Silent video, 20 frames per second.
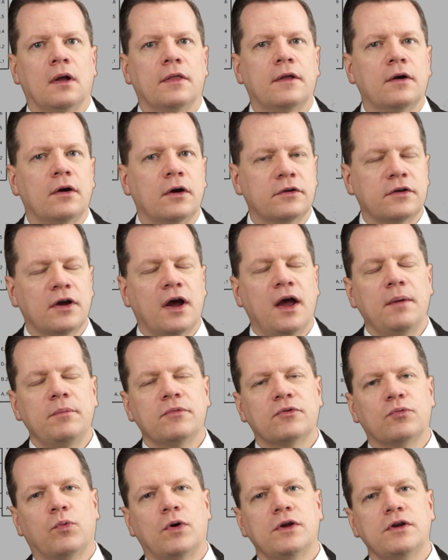There are
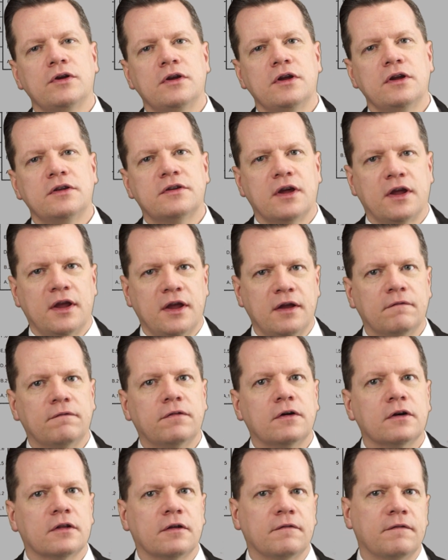times when you need to
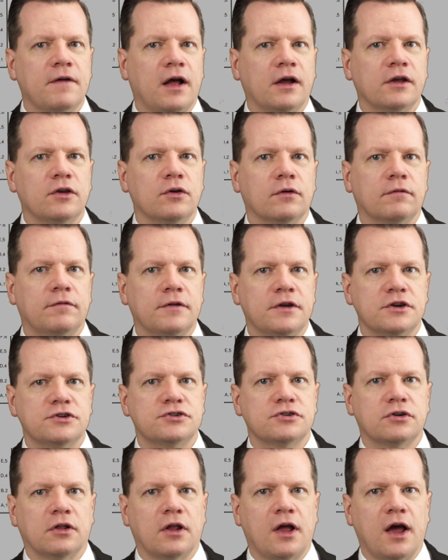invert the value of a
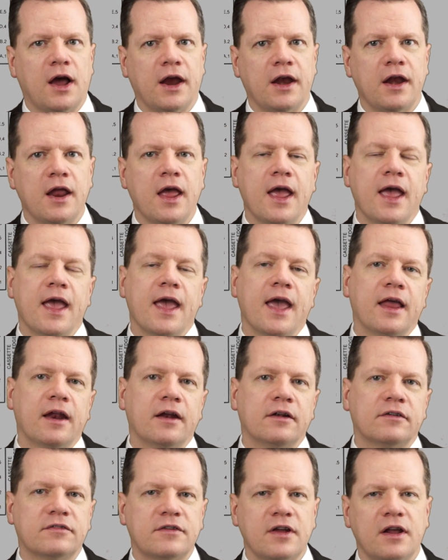digital line, and
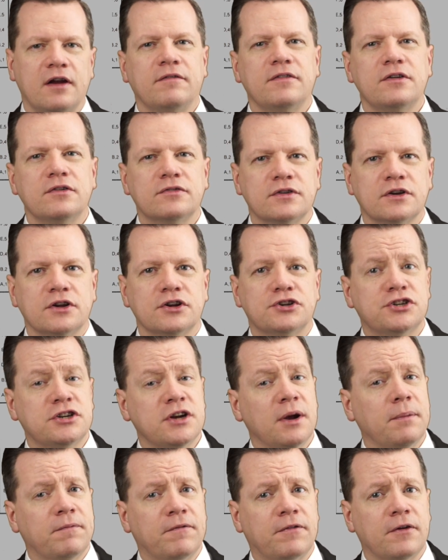instead of using a
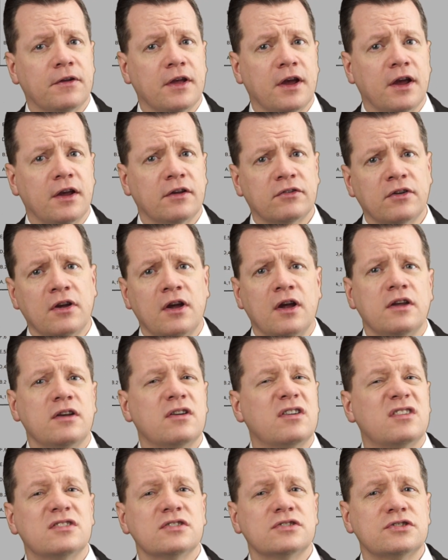chip for this, you
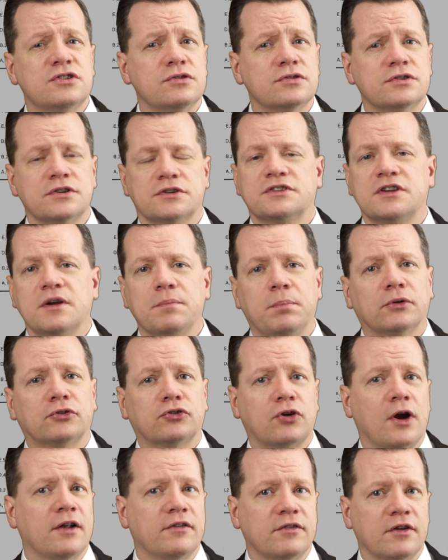can just use a simple
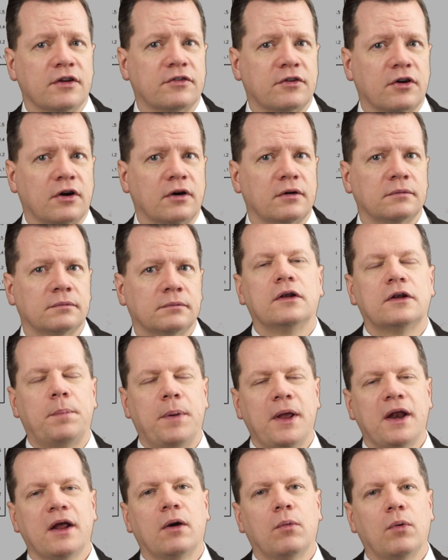transistor.
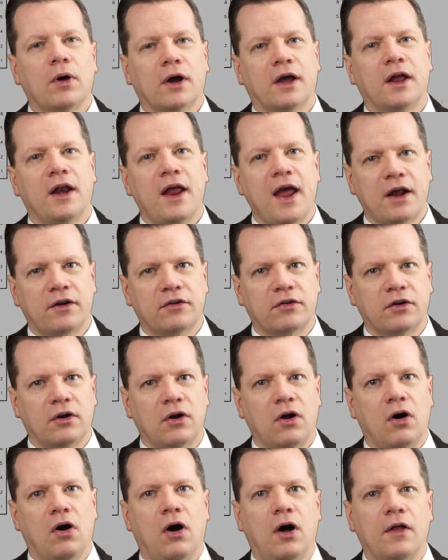Depending on what
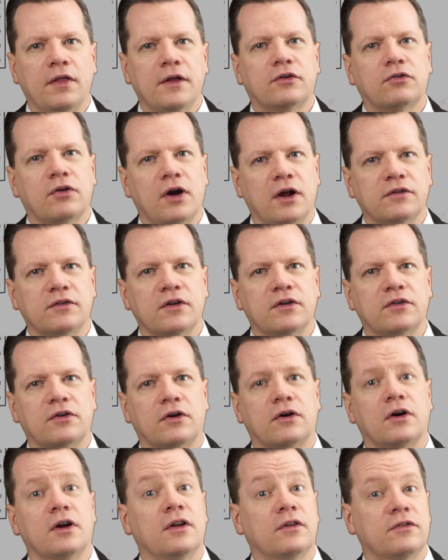connection on the
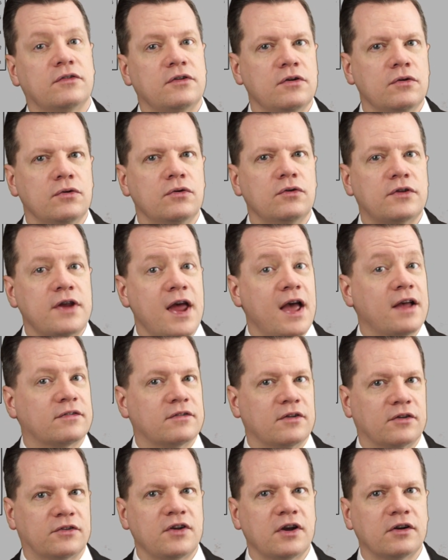transistor is used as
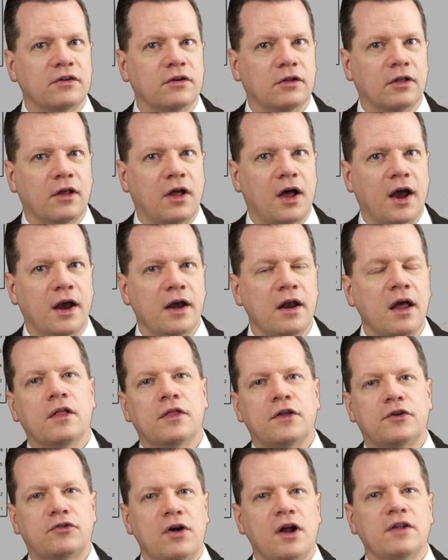the signal line,
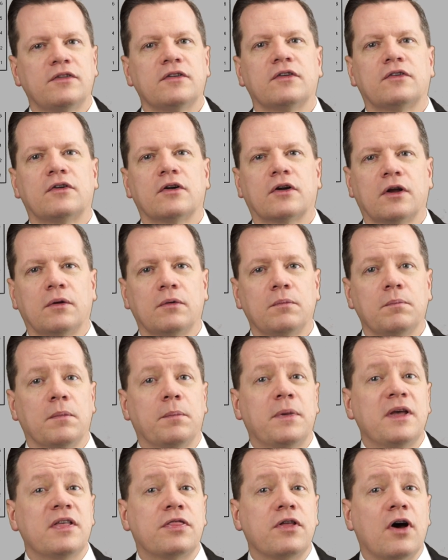the transistor can
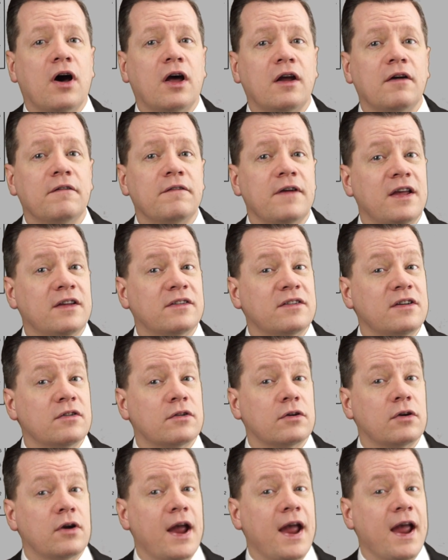be thought of as
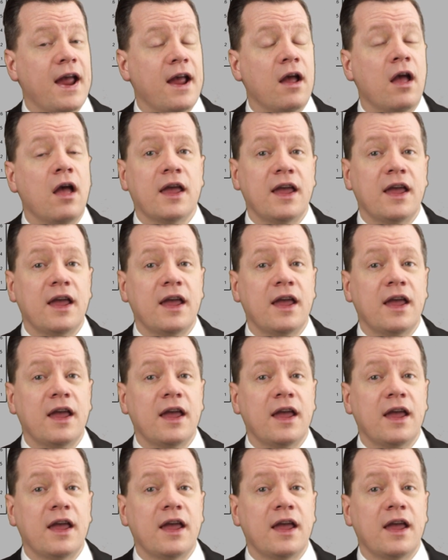either a